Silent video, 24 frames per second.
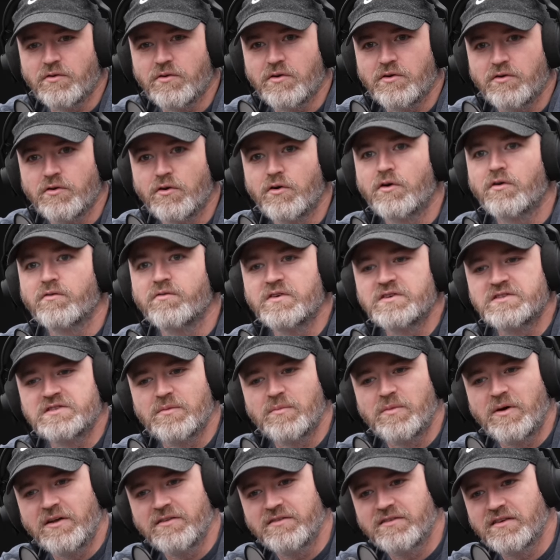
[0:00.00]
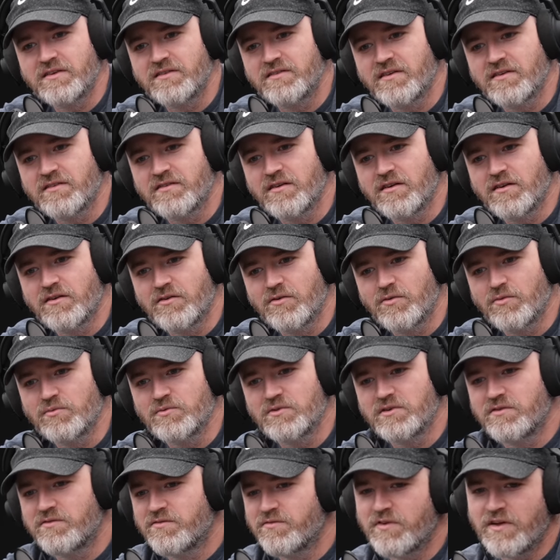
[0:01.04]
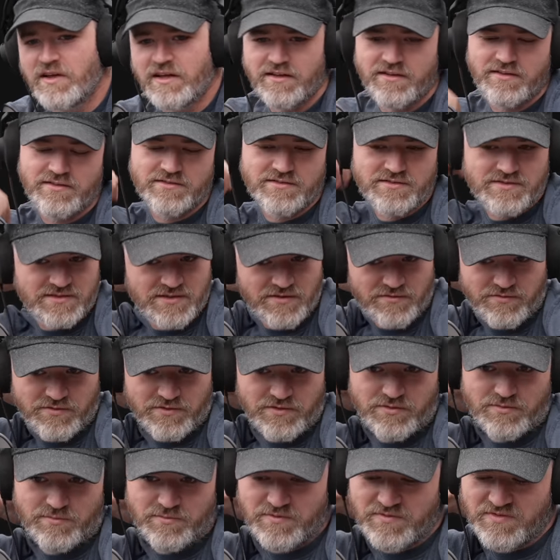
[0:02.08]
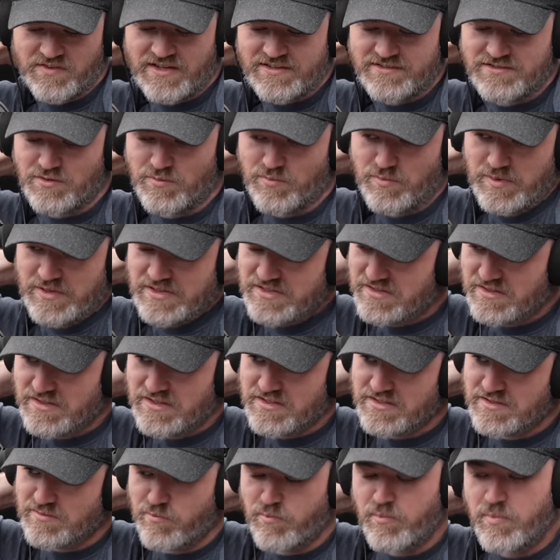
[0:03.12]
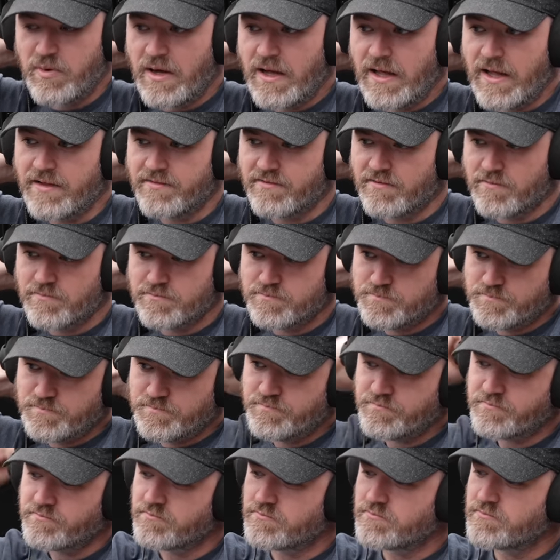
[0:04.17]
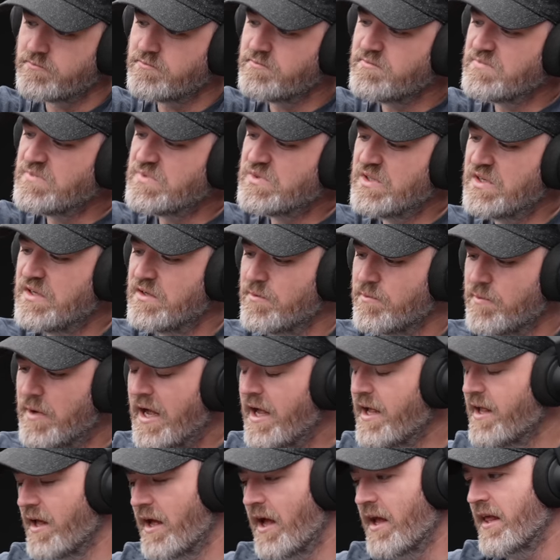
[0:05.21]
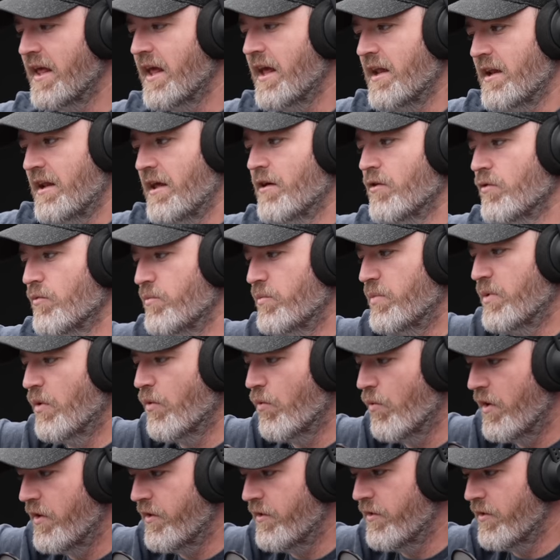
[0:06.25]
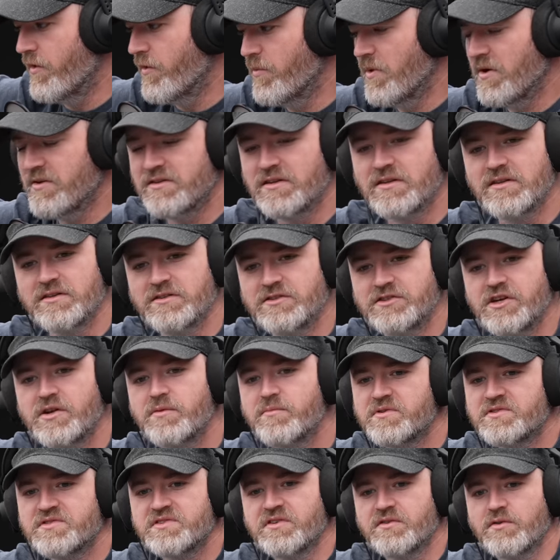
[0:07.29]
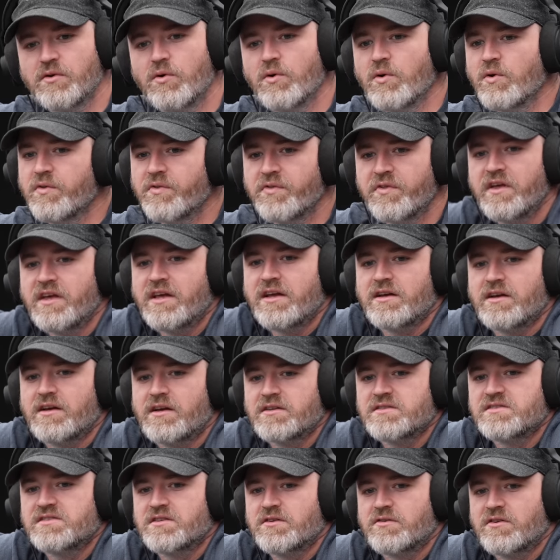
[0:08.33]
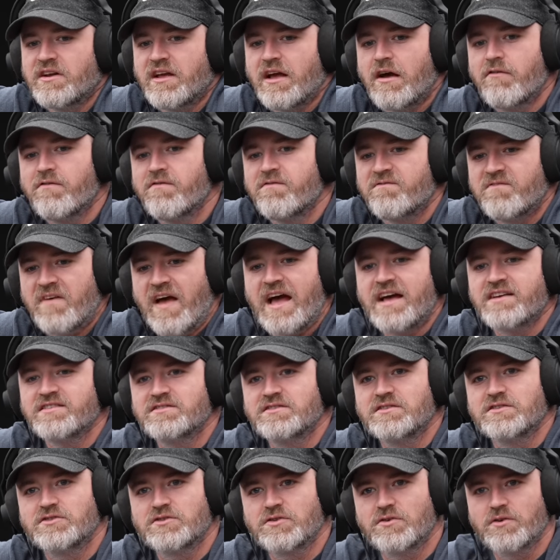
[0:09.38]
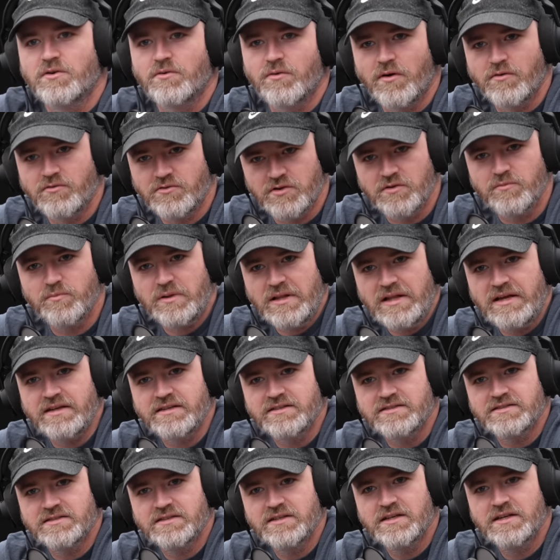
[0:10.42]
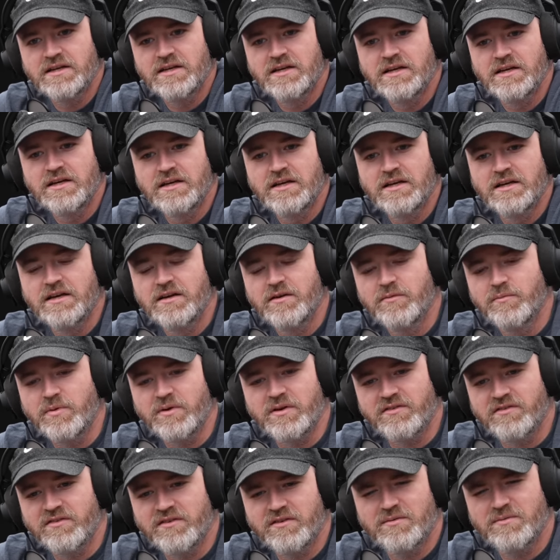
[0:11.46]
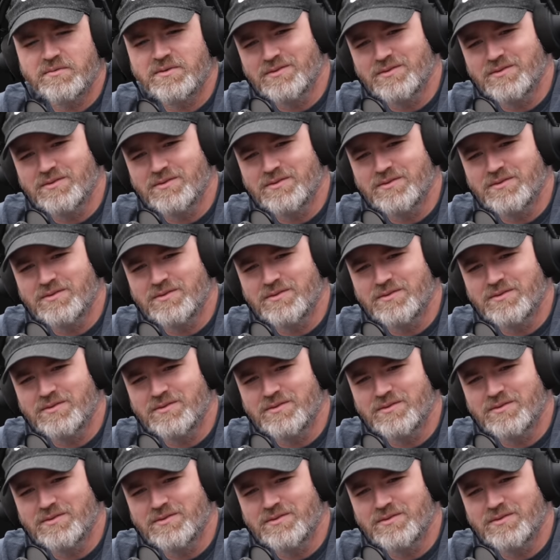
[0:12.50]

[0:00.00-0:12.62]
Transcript: nervous about this as a OnlyFans, if that's your business. But I can't help but wonder about the legitimacy of the whole thing, considering how fast the turnaround took place. Because then I'm like,